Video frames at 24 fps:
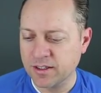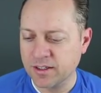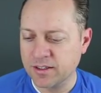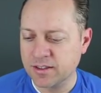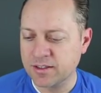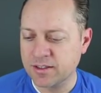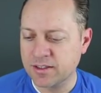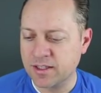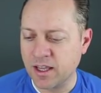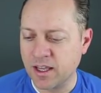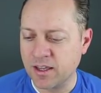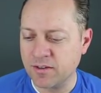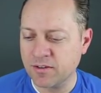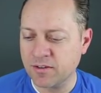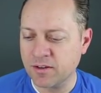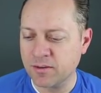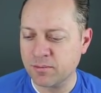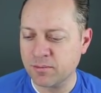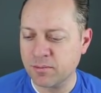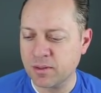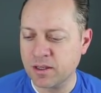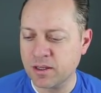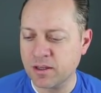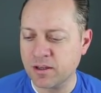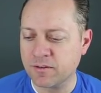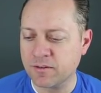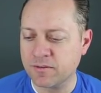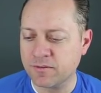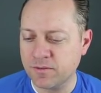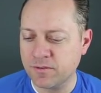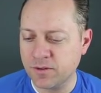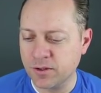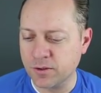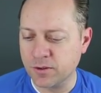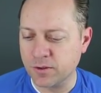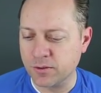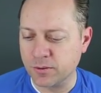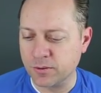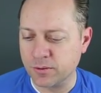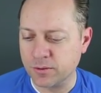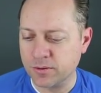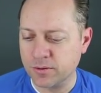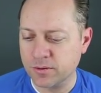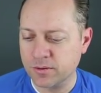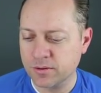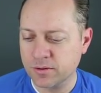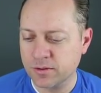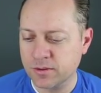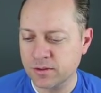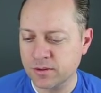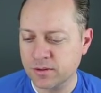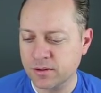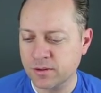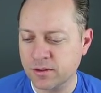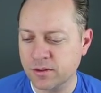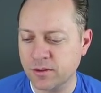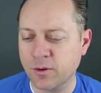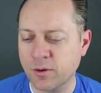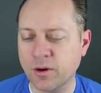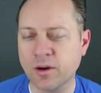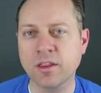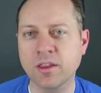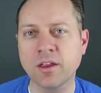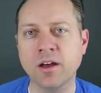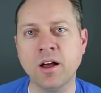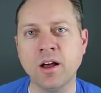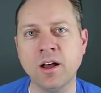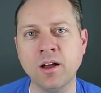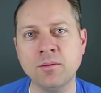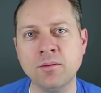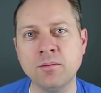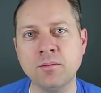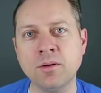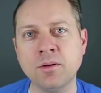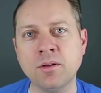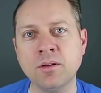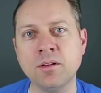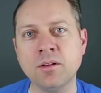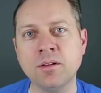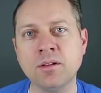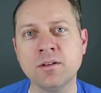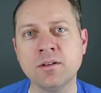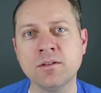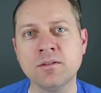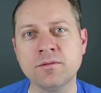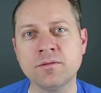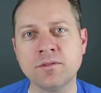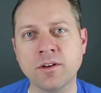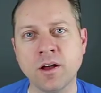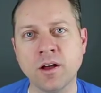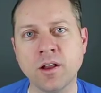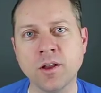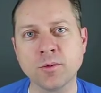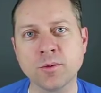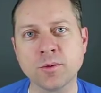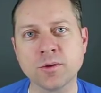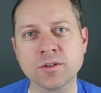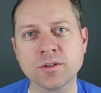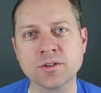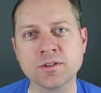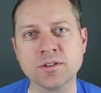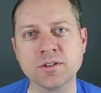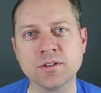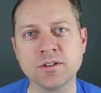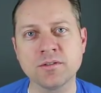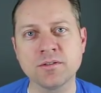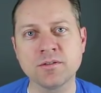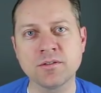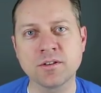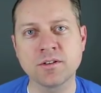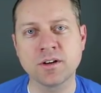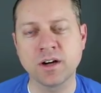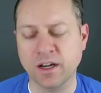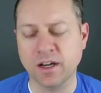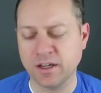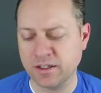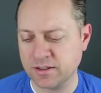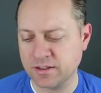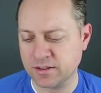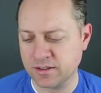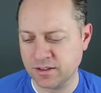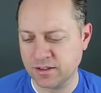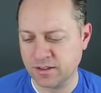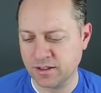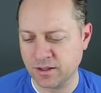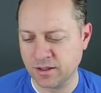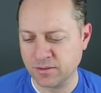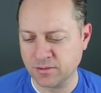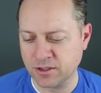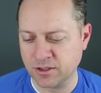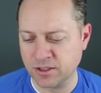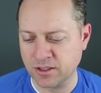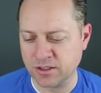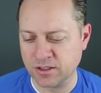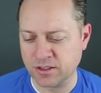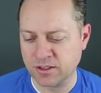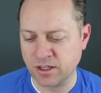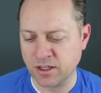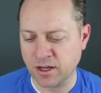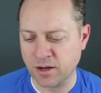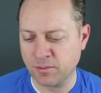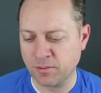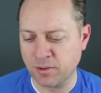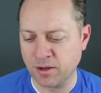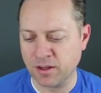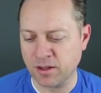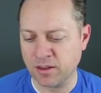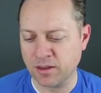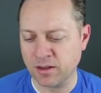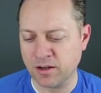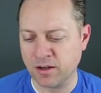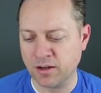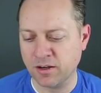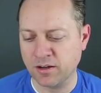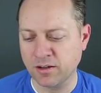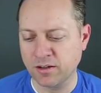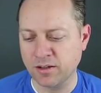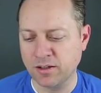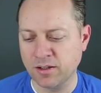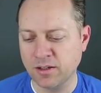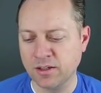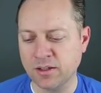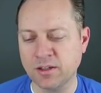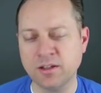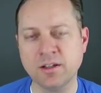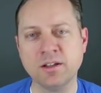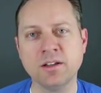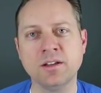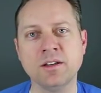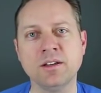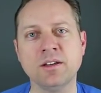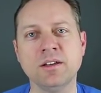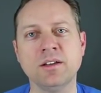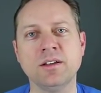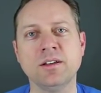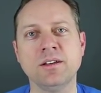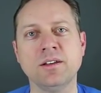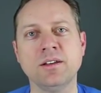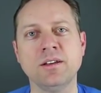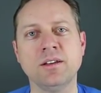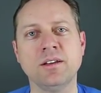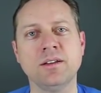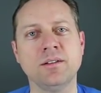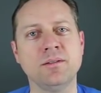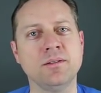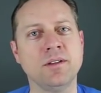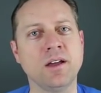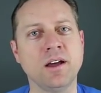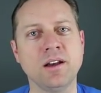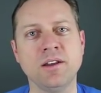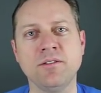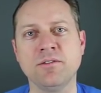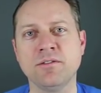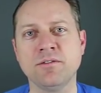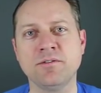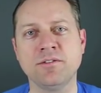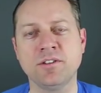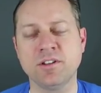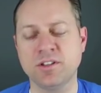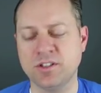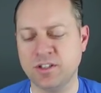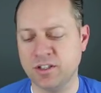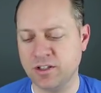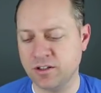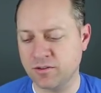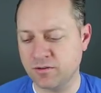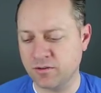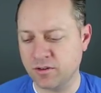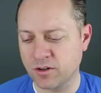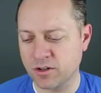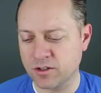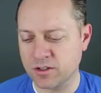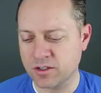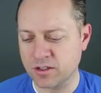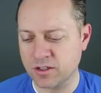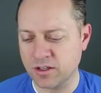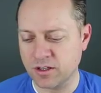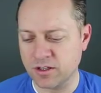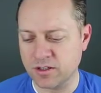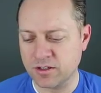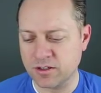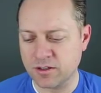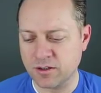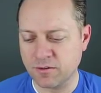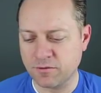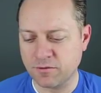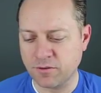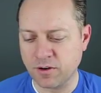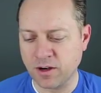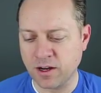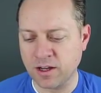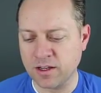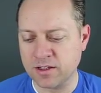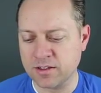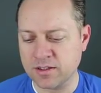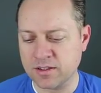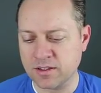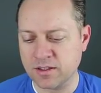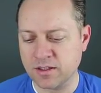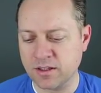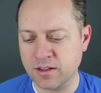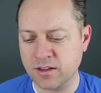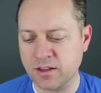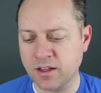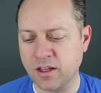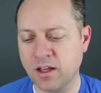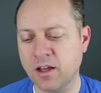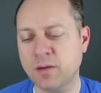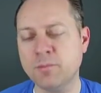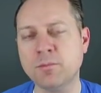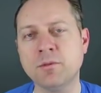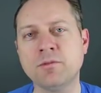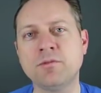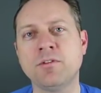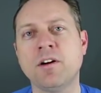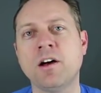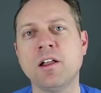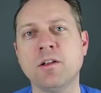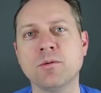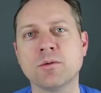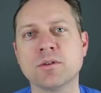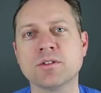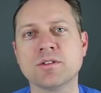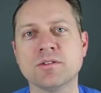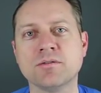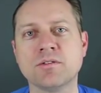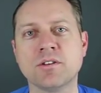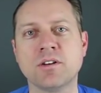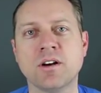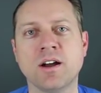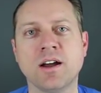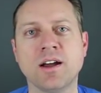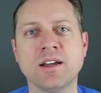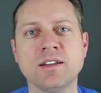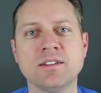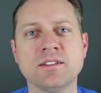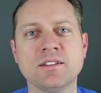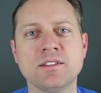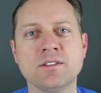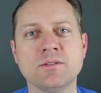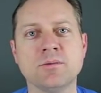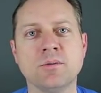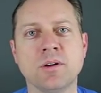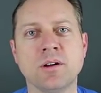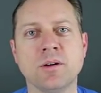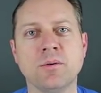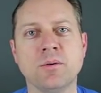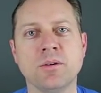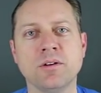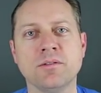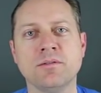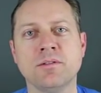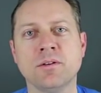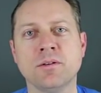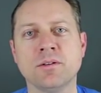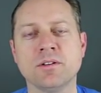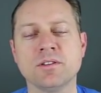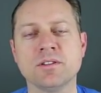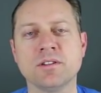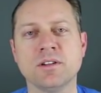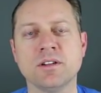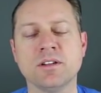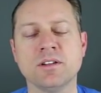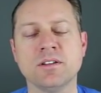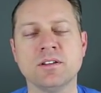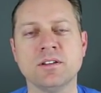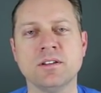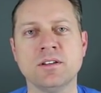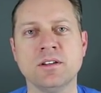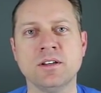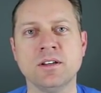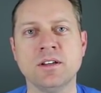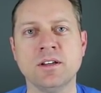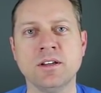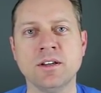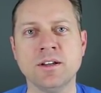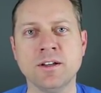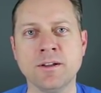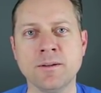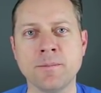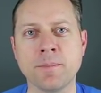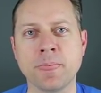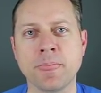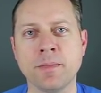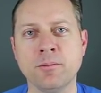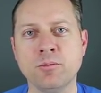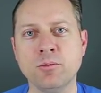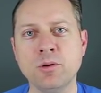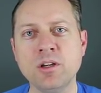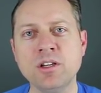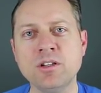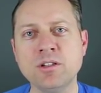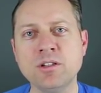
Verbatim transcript: save it be a few, who are the humble followers of Christ. I'm just going to stop right there. Not even finishing the verse. It's the phrase "the humble followers of Christ" is what I want to focus on we